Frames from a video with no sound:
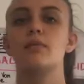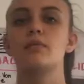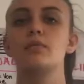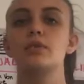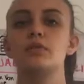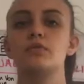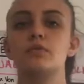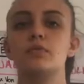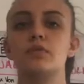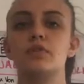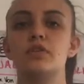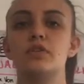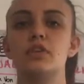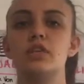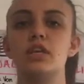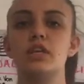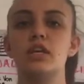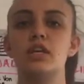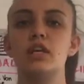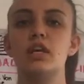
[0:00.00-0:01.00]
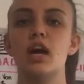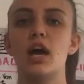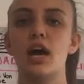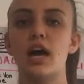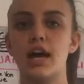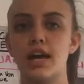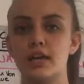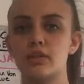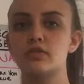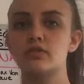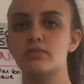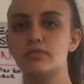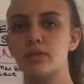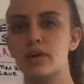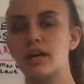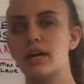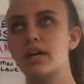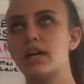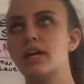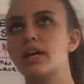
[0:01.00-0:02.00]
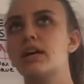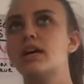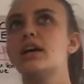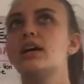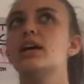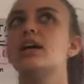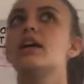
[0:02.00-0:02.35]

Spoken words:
which were the X-ray